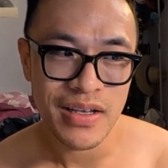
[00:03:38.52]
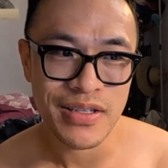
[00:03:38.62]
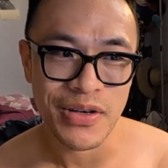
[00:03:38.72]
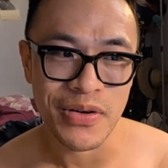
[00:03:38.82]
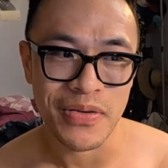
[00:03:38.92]

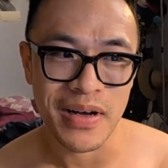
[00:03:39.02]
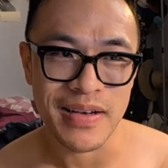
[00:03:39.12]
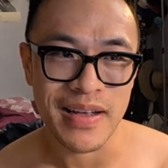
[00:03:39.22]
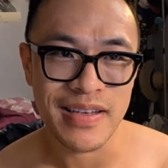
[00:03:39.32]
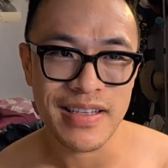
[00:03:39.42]
So
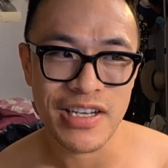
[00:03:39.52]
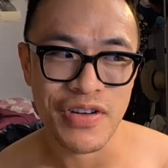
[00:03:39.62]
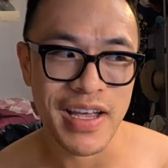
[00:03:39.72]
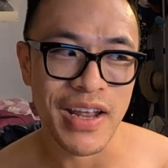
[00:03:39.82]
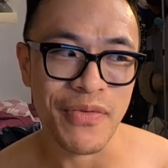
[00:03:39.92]
I'm just gonna
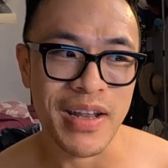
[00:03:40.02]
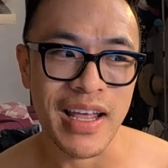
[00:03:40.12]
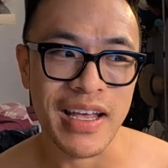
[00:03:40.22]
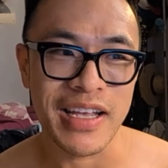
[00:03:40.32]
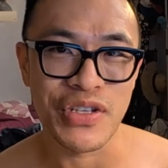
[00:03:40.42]
try again when
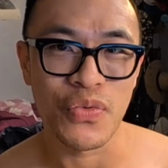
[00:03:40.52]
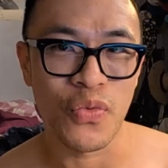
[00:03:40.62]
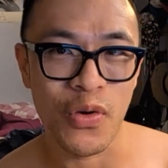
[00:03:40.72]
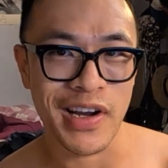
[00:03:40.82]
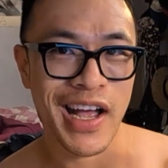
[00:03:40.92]
like it's
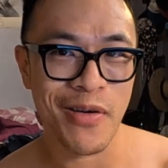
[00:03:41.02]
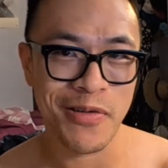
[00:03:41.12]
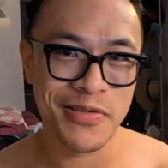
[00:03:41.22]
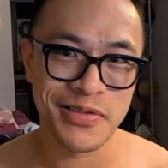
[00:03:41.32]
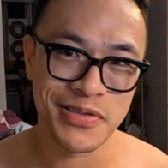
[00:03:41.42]
work
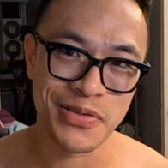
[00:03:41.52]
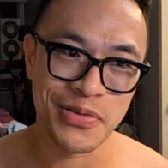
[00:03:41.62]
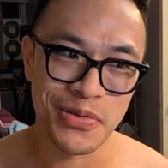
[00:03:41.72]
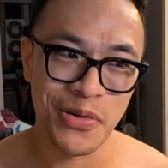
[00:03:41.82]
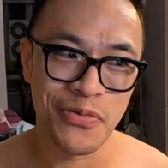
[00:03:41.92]
hours.
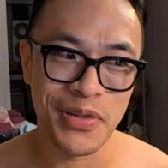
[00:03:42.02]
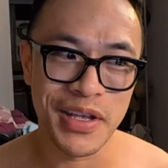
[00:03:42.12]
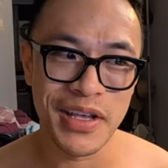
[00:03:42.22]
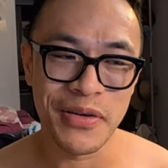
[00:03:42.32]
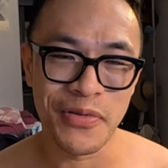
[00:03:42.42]
So
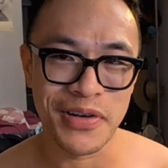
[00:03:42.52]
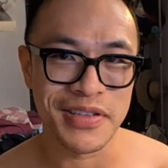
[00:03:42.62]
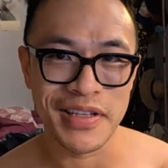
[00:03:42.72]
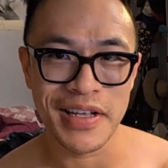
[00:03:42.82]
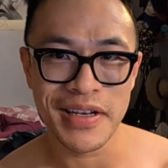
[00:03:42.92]
hopefully it works
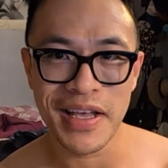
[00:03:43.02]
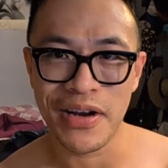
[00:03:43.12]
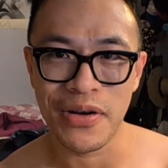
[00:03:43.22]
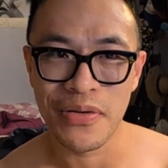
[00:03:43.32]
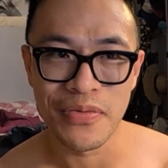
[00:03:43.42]
then. I
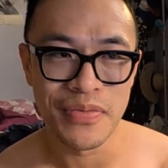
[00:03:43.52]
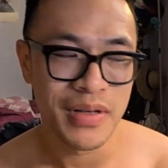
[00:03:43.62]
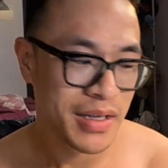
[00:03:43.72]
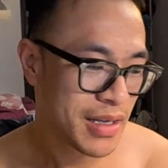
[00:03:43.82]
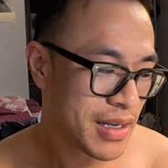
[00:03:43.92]
don't know.
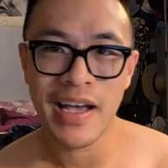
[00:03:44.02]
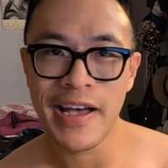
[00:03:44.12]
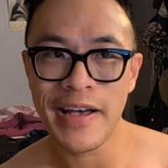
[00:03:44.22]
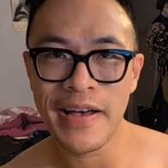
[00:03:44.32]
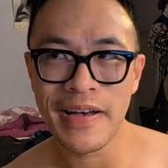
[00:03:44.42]

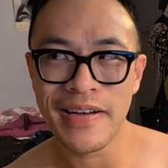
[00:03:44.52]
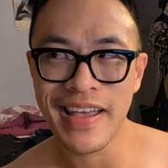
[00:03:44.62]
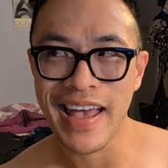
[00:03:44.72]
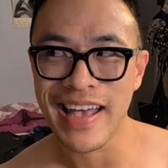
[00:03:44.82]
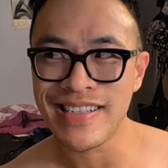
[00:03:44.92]
Oh
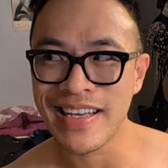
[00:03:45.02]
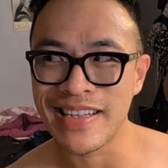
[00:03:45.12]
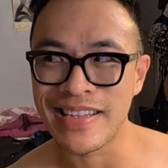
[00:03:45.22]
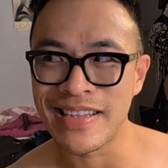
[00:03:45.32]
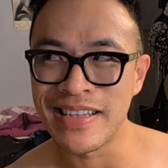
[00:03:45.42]
yeah, I guess
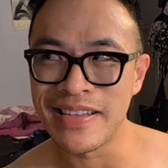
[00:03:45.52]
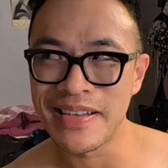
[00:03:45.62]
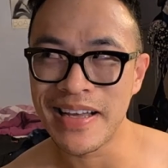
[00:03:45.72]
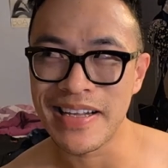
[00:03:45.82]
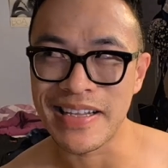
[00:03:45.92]
I
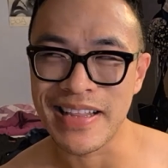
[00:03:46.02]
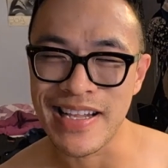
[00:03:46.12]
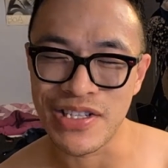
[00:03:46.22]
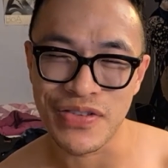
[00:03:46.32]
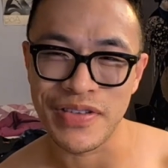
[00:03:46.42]
kind of
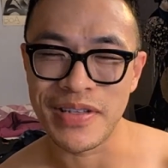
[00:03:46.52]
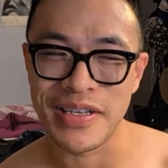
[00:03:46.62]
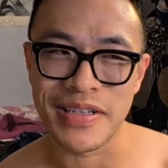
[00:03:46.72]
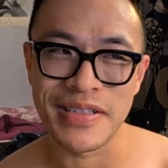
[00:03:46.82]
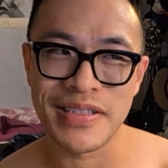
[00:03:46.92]
glanced over
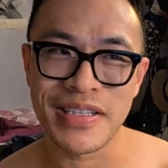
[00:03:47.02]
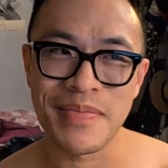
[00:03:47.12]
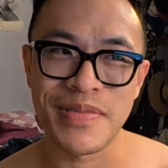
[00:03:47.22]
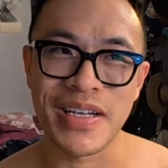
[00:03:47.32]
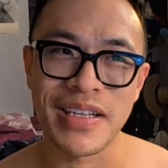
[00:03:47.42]
the
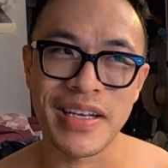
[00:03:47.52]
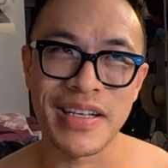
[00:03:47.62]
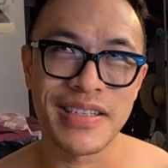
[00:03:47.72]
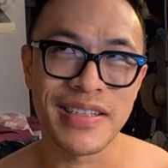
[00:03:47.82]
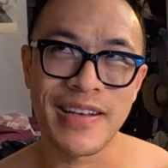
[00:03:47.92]
subject. I
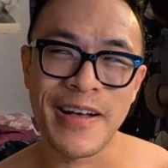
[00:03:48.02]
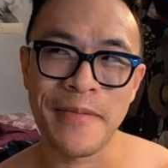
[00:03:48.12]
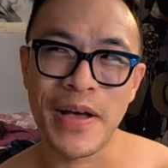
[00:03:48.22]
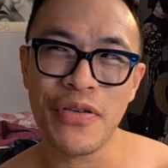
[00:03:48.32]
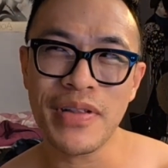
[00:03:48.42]
guess
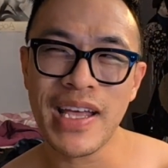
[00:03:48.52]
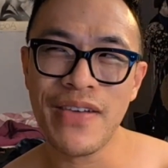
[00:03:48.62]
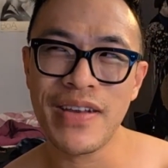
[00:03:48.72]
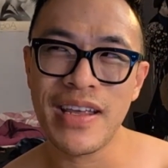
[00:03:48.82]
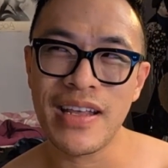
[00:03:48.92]
I don't really
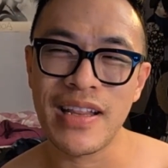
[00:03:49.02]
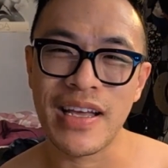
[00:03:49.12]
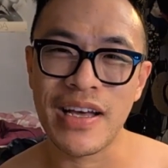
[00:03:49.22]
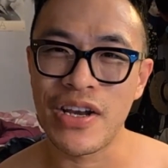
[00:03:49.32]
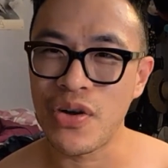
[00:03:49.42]
have any
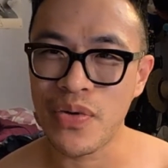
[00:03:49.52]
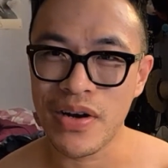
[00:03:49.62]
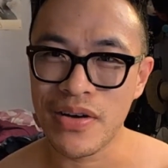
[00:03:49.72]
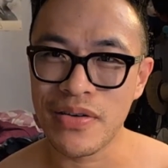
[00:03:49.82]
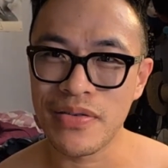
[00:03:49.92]
like
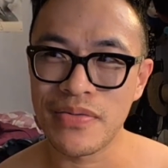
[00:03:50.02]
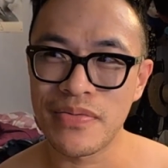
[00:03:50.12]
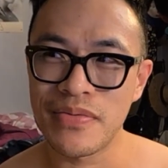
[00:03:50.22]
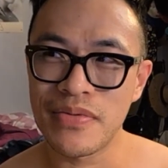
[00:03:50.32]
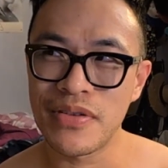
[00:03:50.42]
new
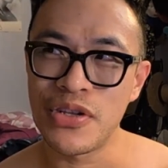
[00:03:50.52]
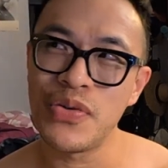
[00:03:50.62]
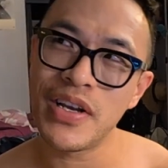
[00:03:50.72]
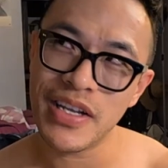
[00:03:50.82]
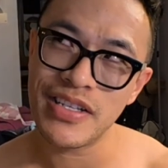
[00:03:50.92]

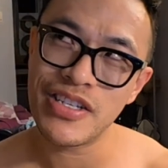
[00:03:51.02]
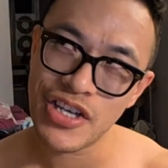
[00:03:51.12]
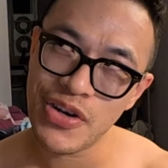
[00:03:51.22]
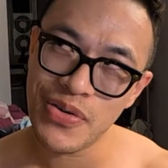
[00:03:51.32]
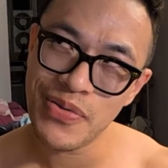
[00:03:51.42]
undies to
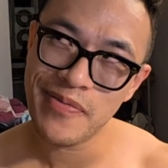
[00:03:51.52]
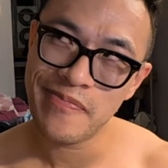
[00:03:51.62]
show.